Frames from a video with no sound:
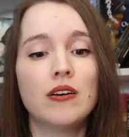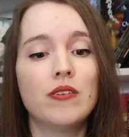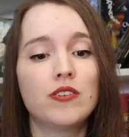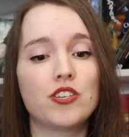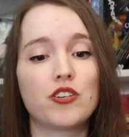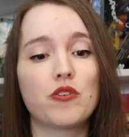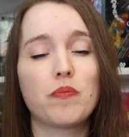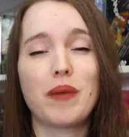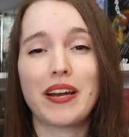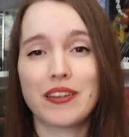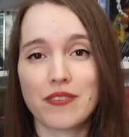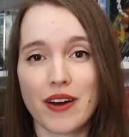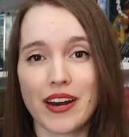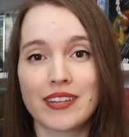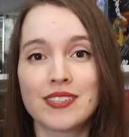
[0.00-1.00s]
which I don't mind
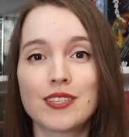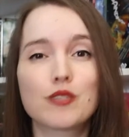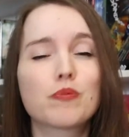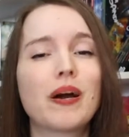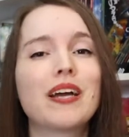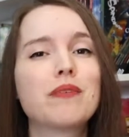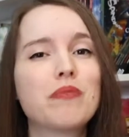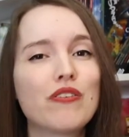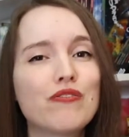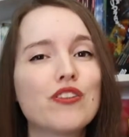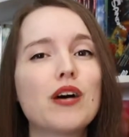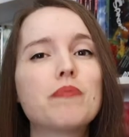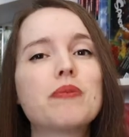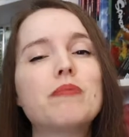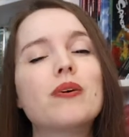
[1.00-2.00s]
cracking the spine, but
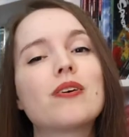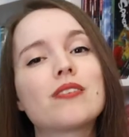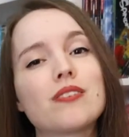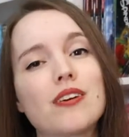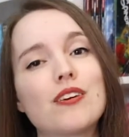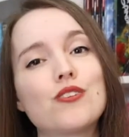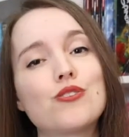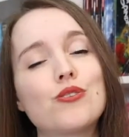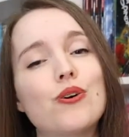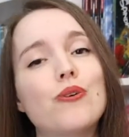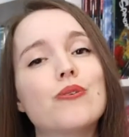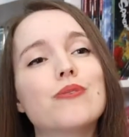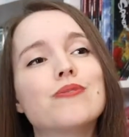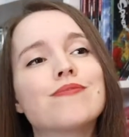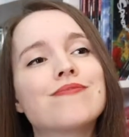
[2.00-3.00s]
floppy books are
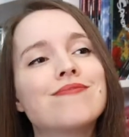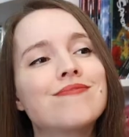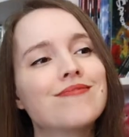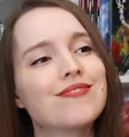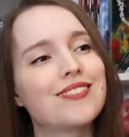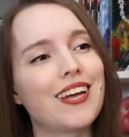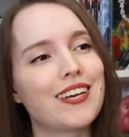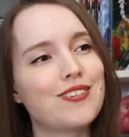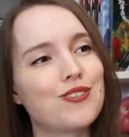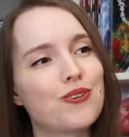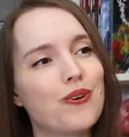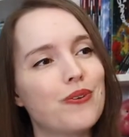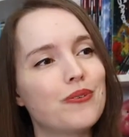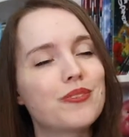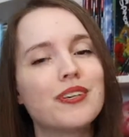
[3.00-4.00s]
so nice to
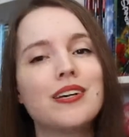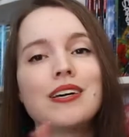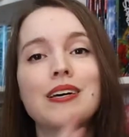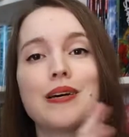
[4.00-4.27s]
hold.